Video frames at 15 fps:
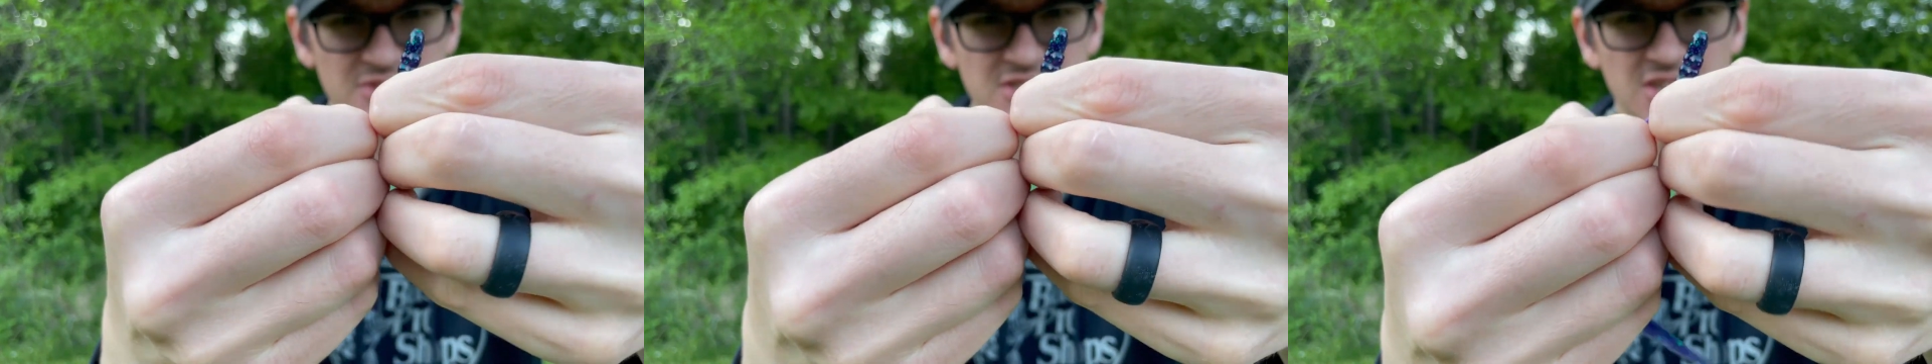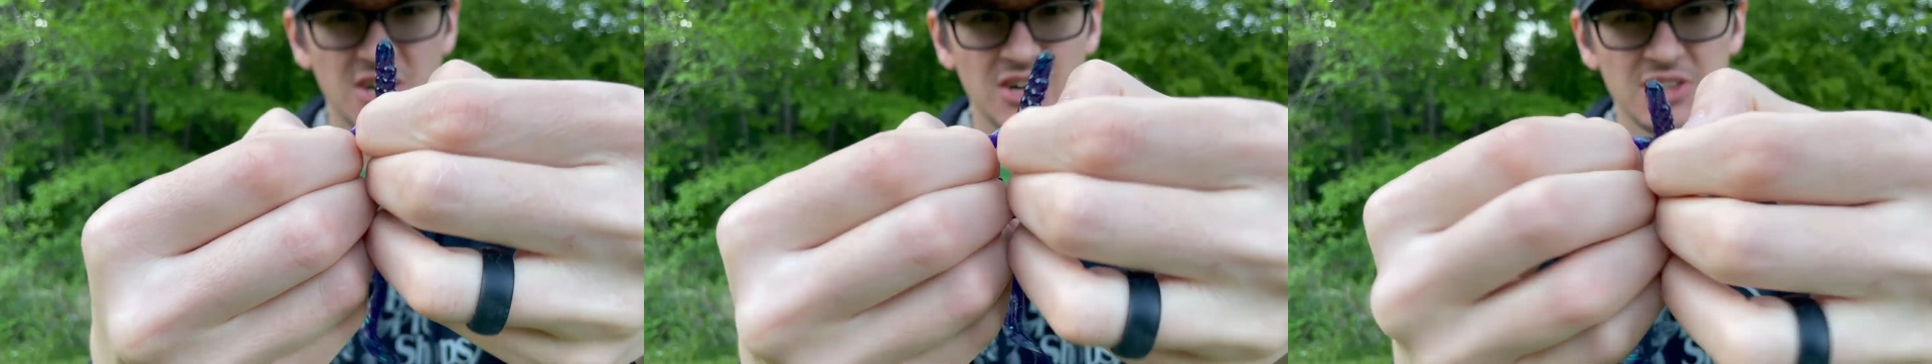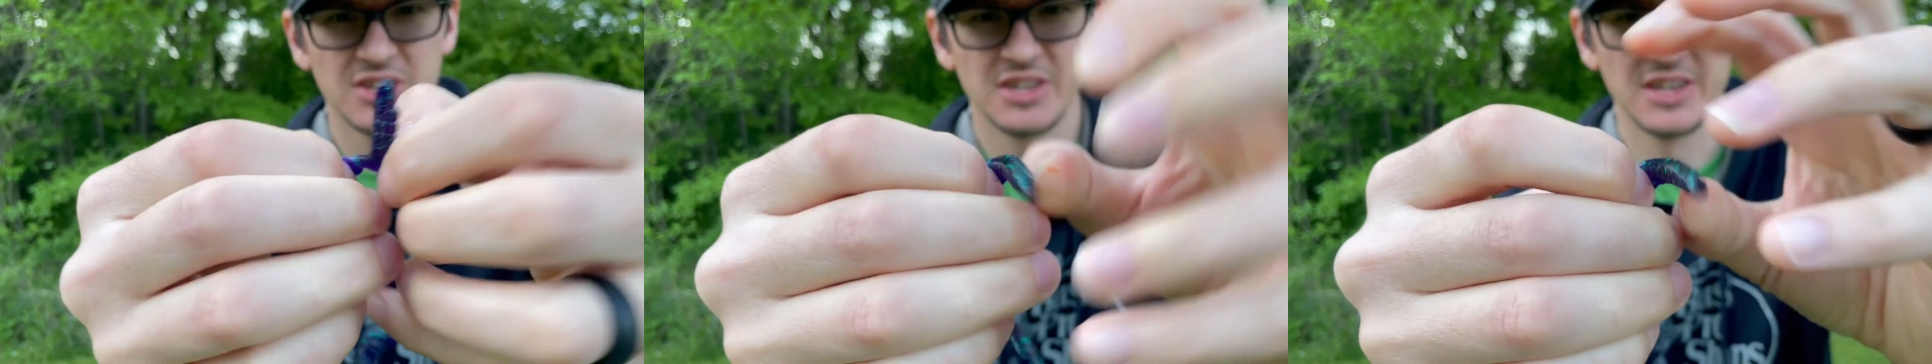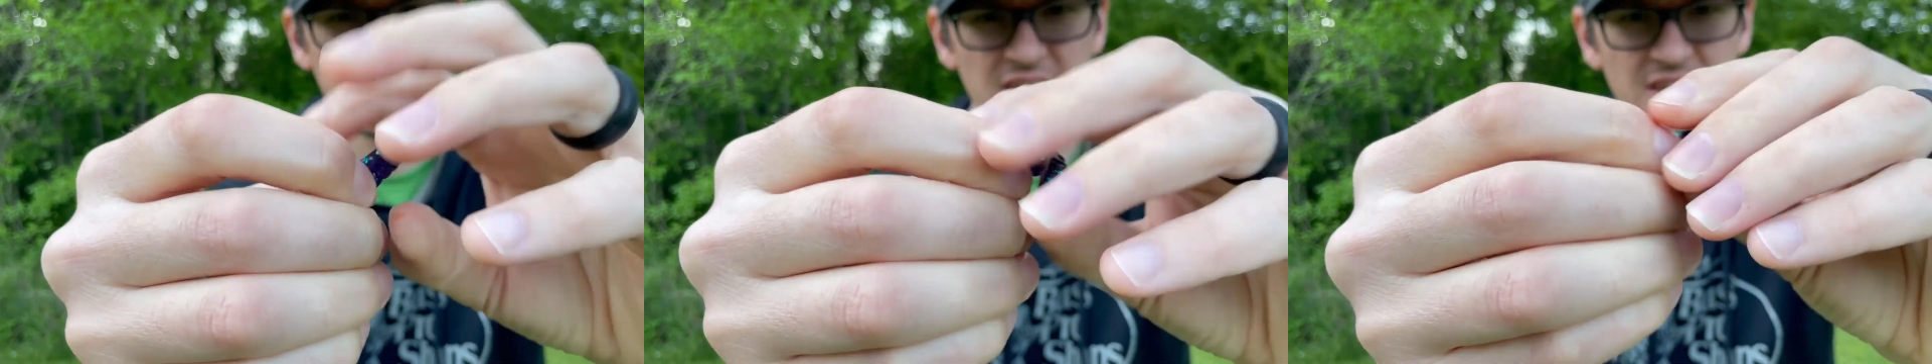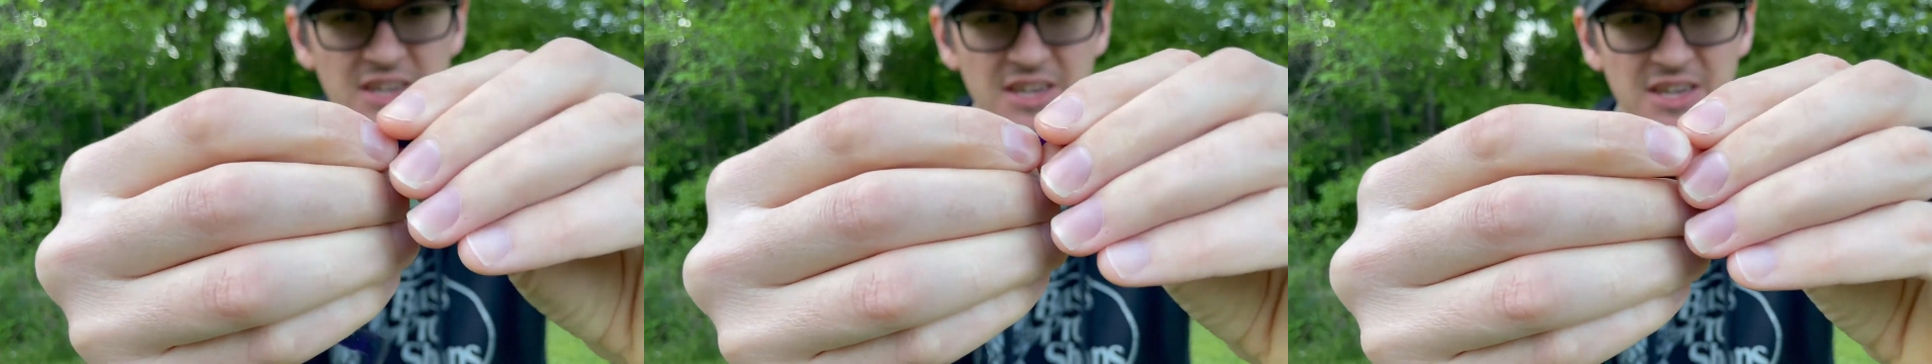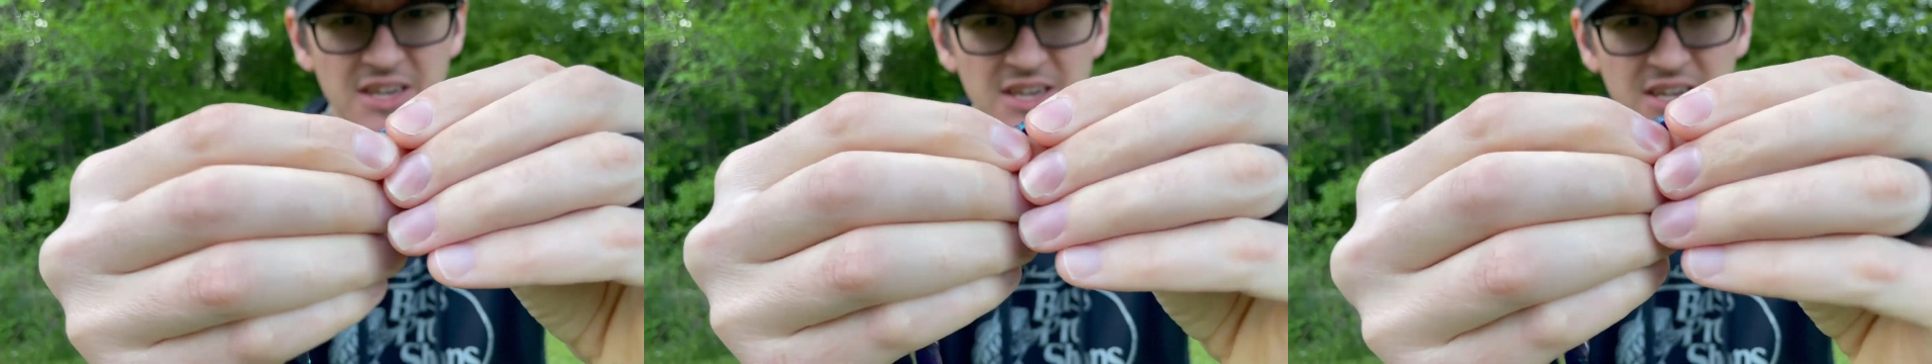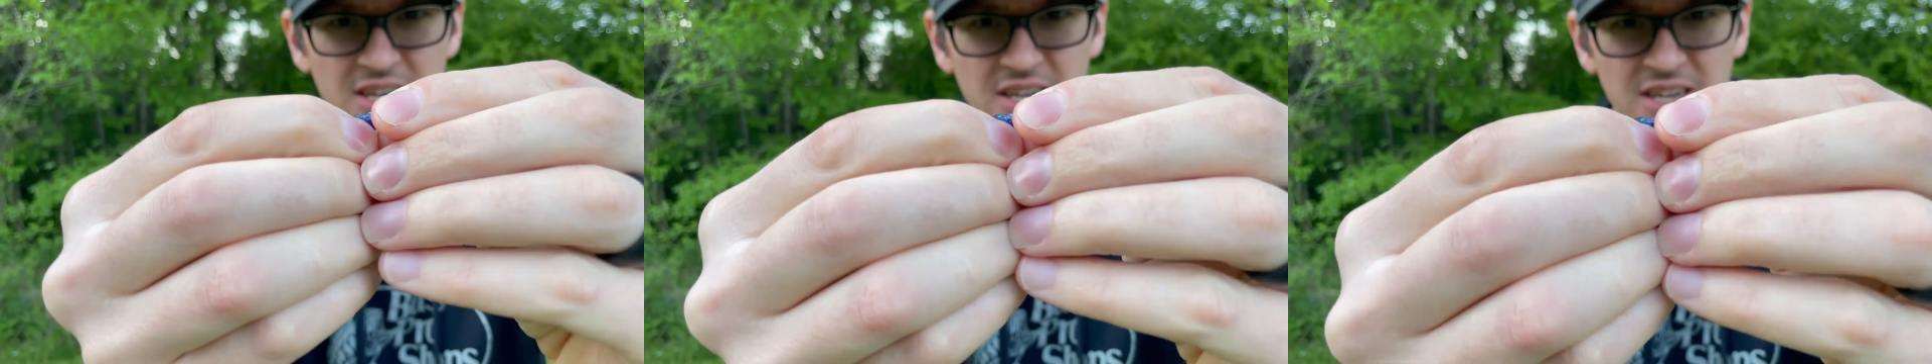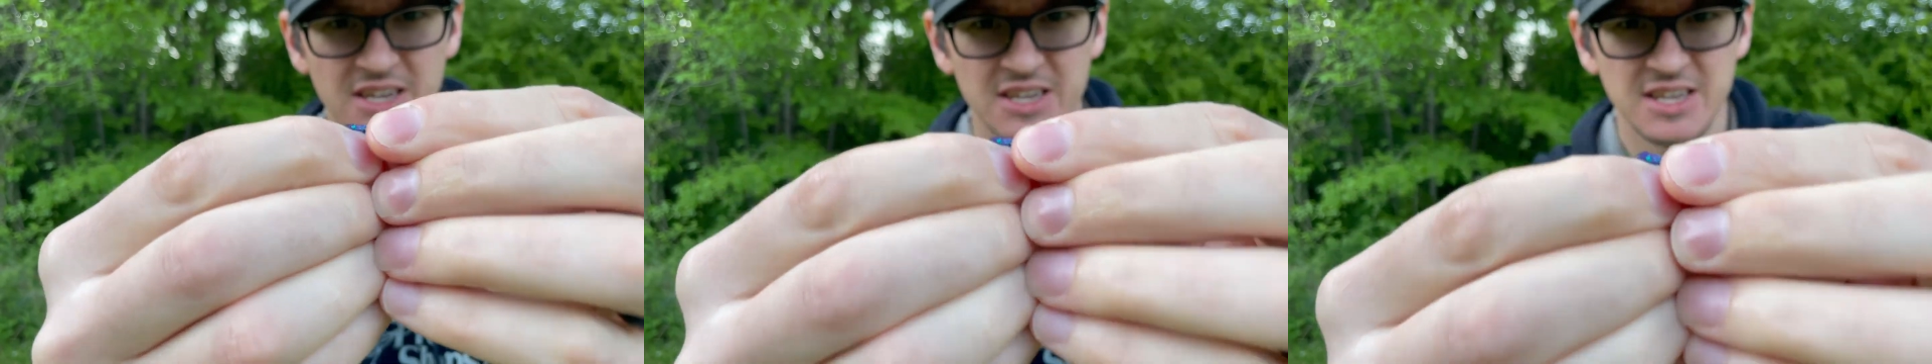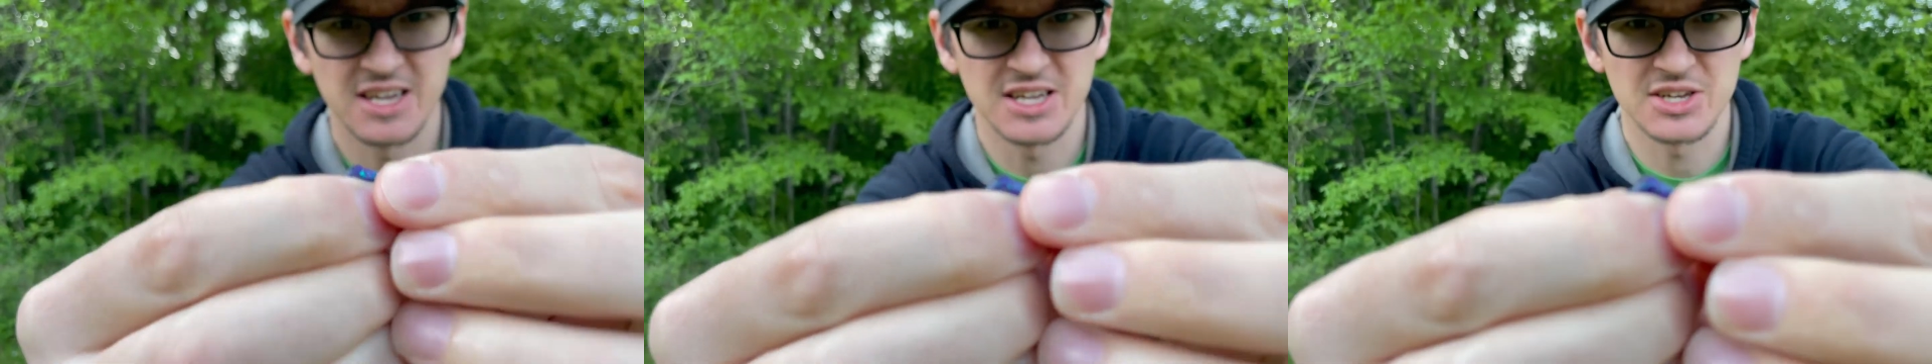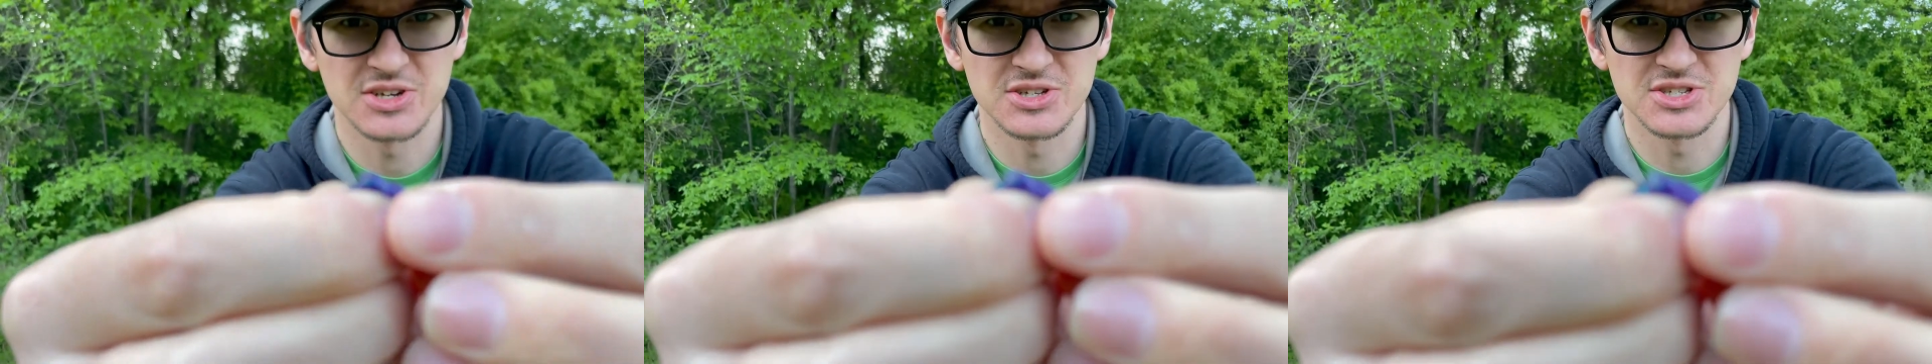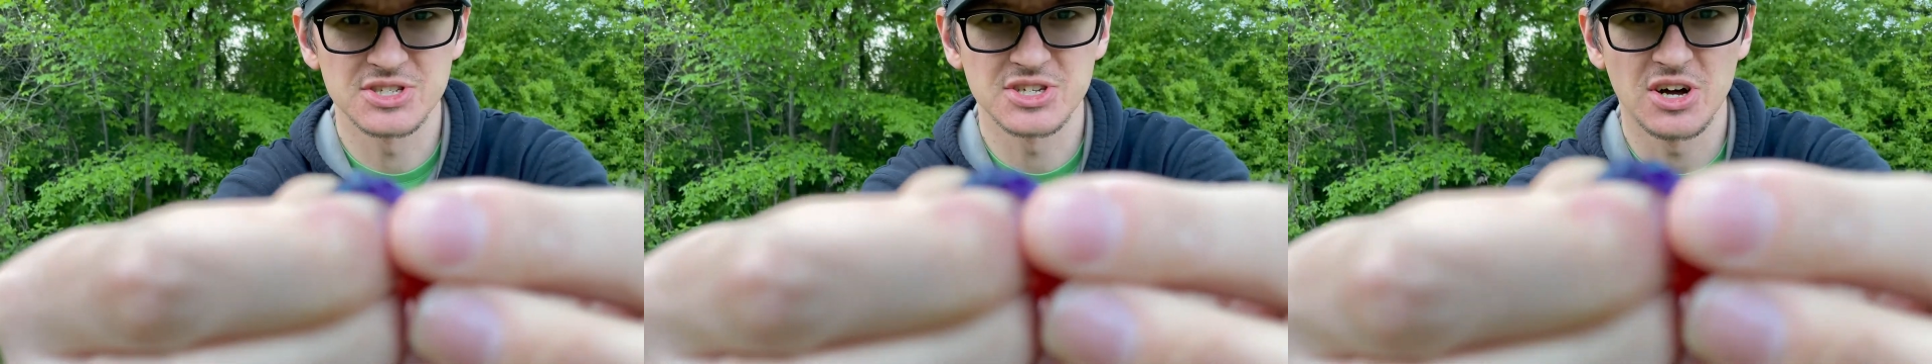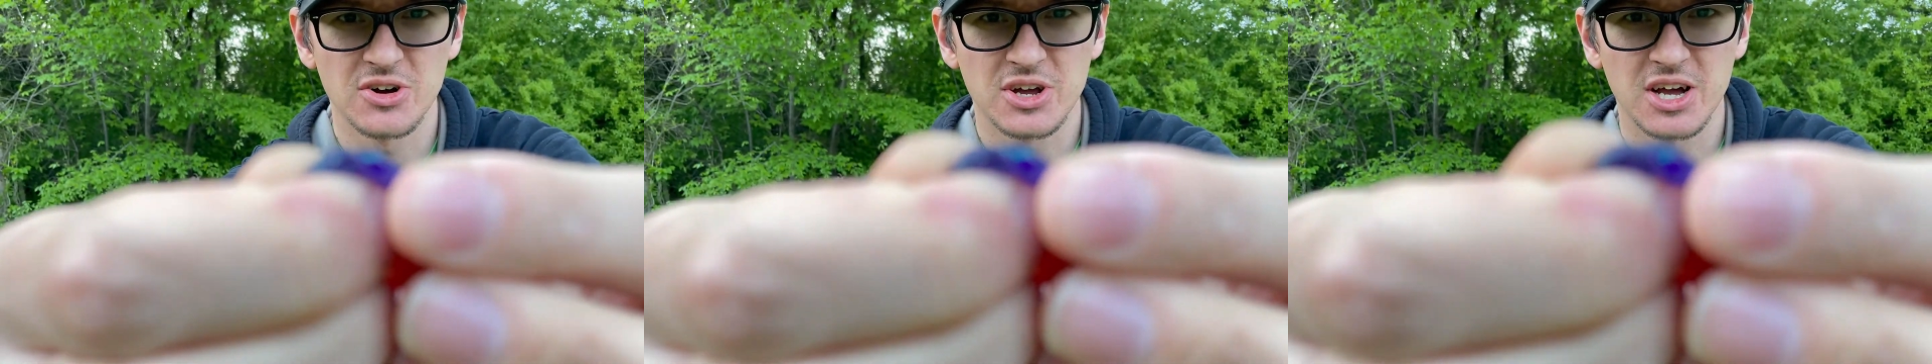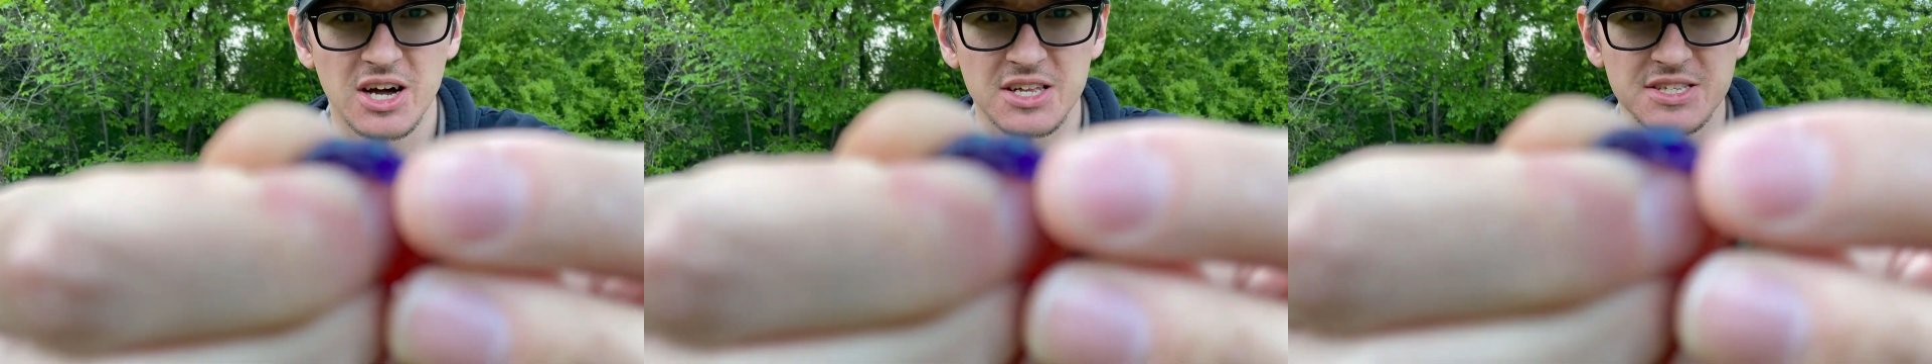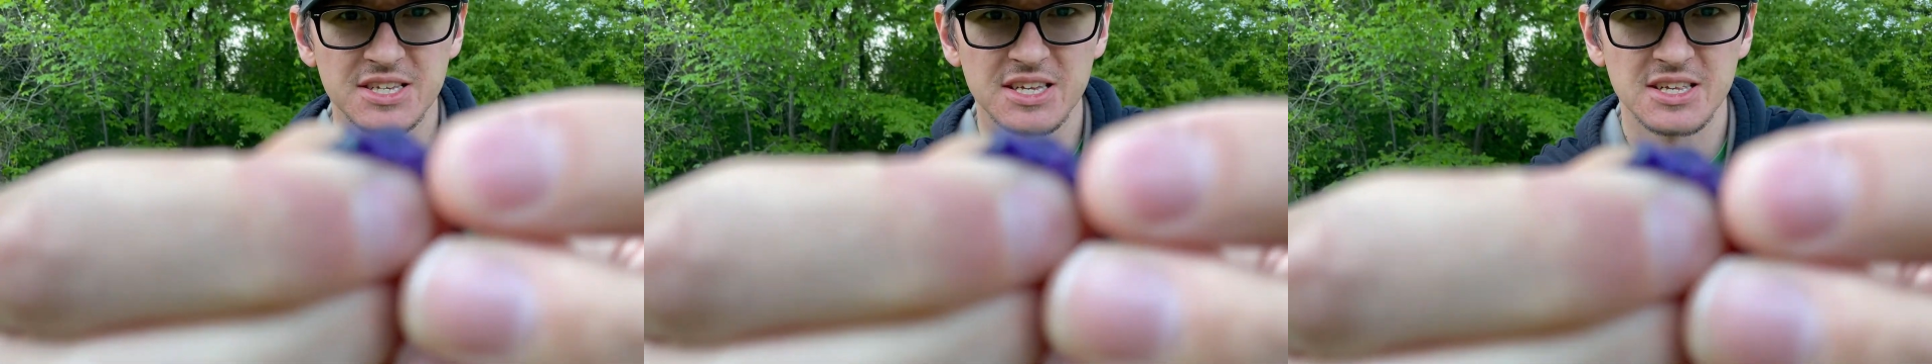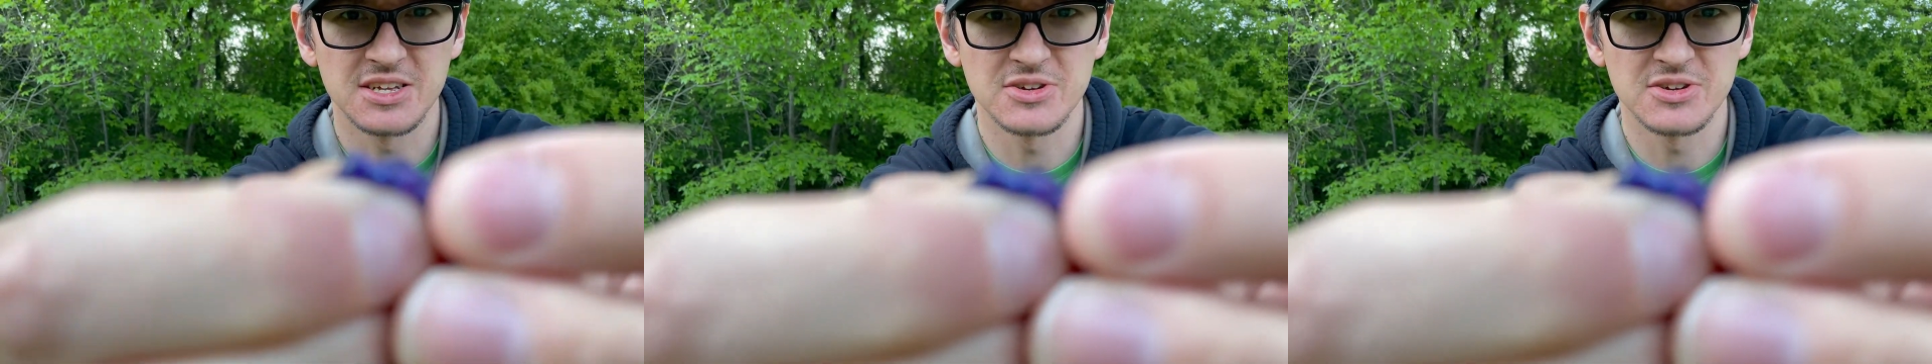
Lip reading: salt. Got good salt content.